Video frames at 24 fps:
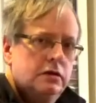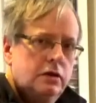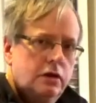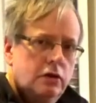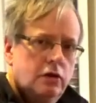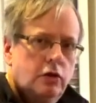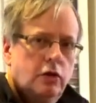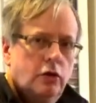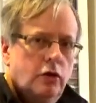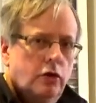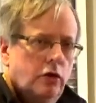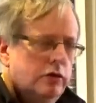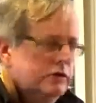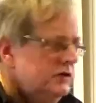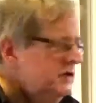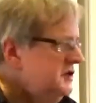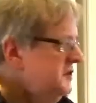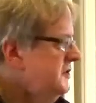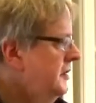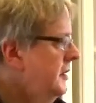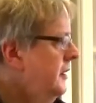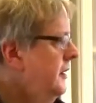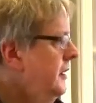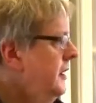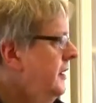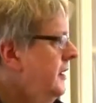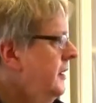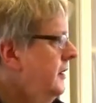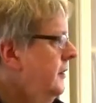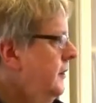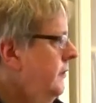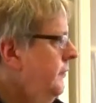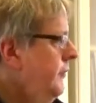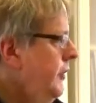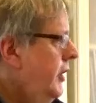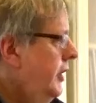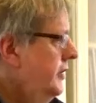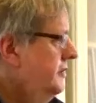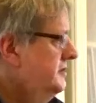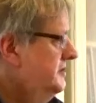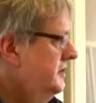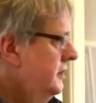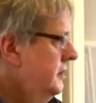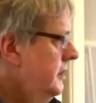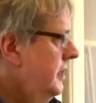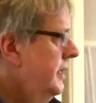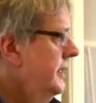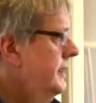chords
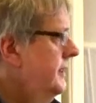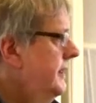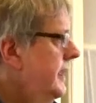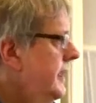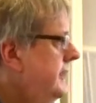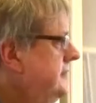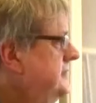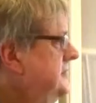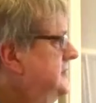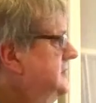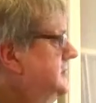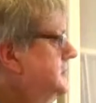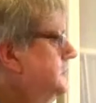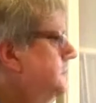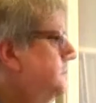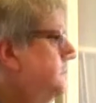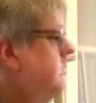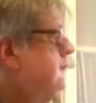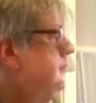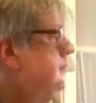first, like this.